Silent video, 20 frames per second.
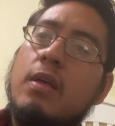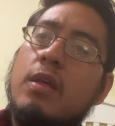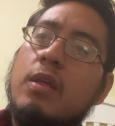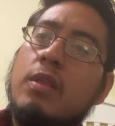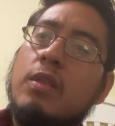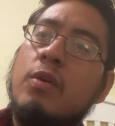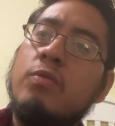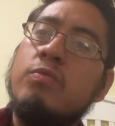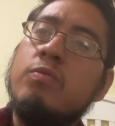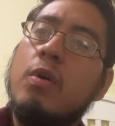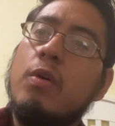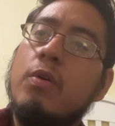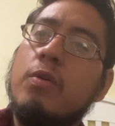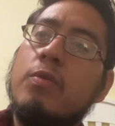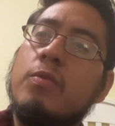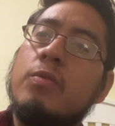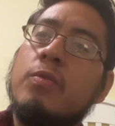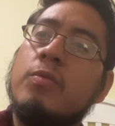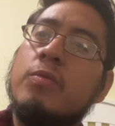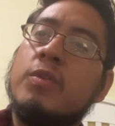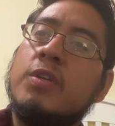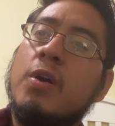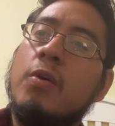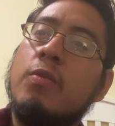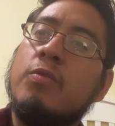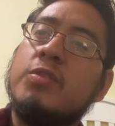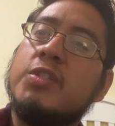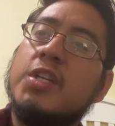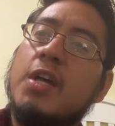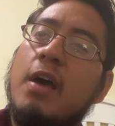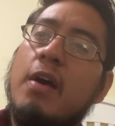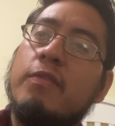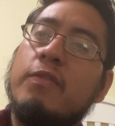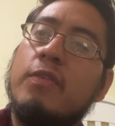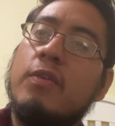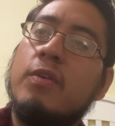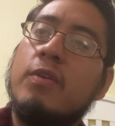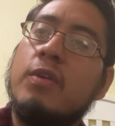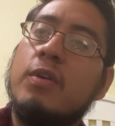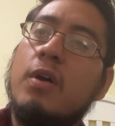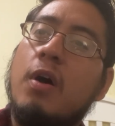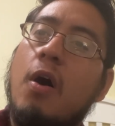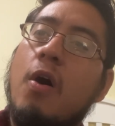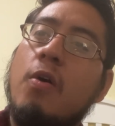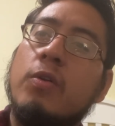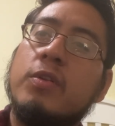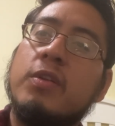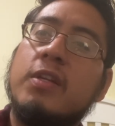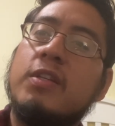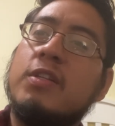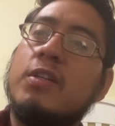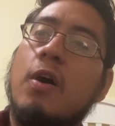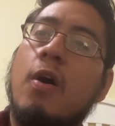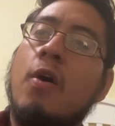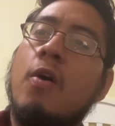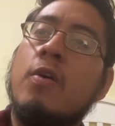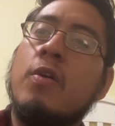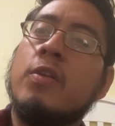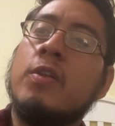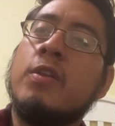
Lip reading: The road goes ever on and on,